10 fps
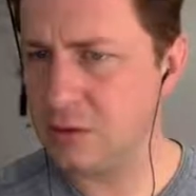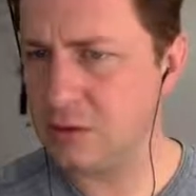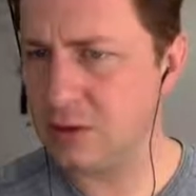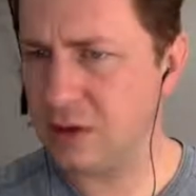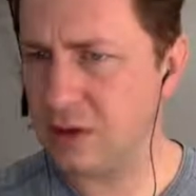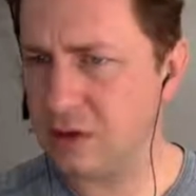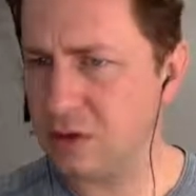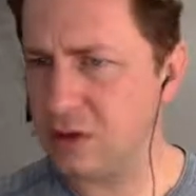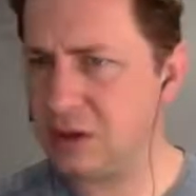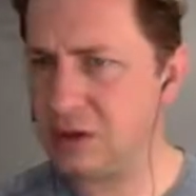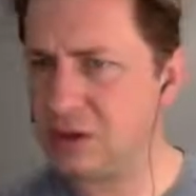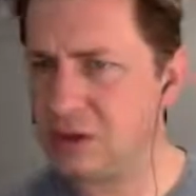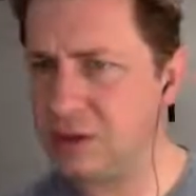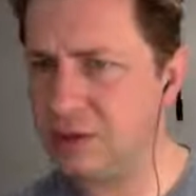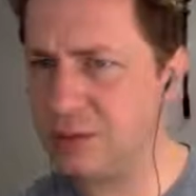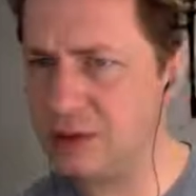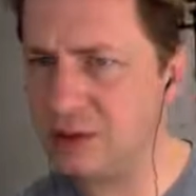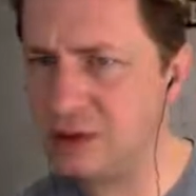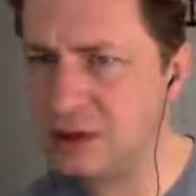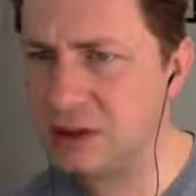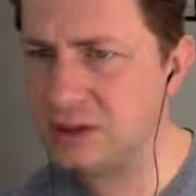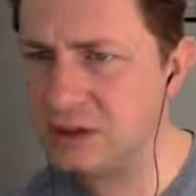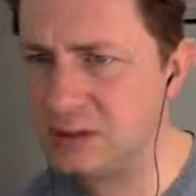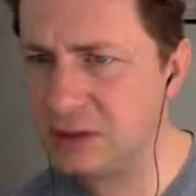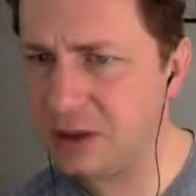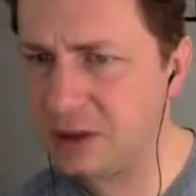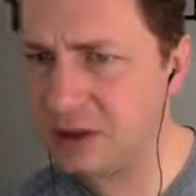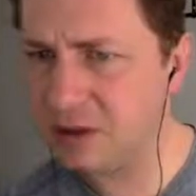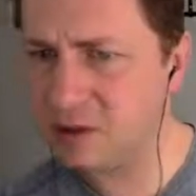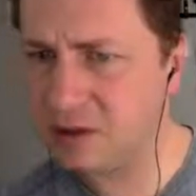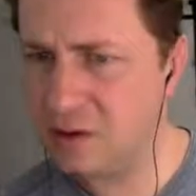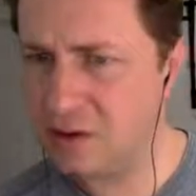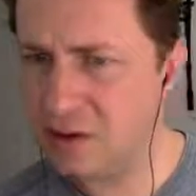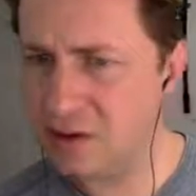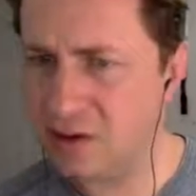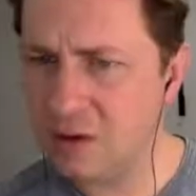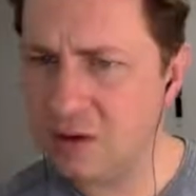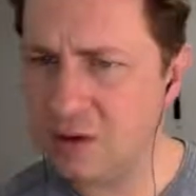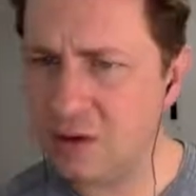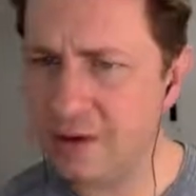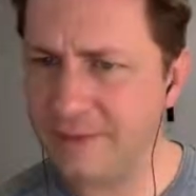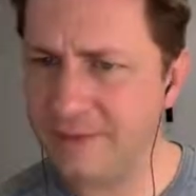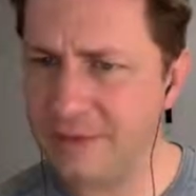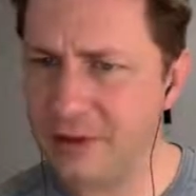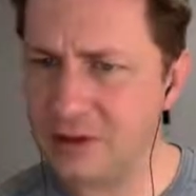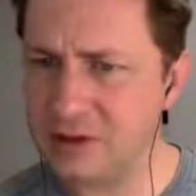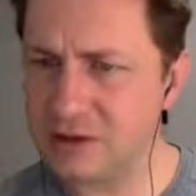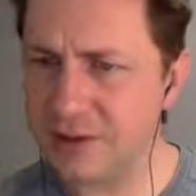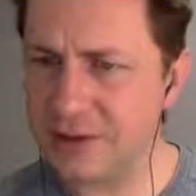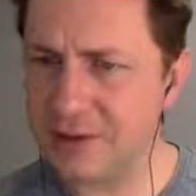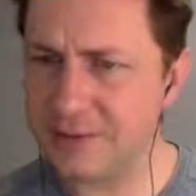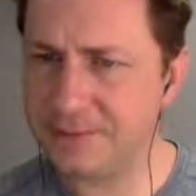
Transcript: got a little issue here because it seems to be offset somehow.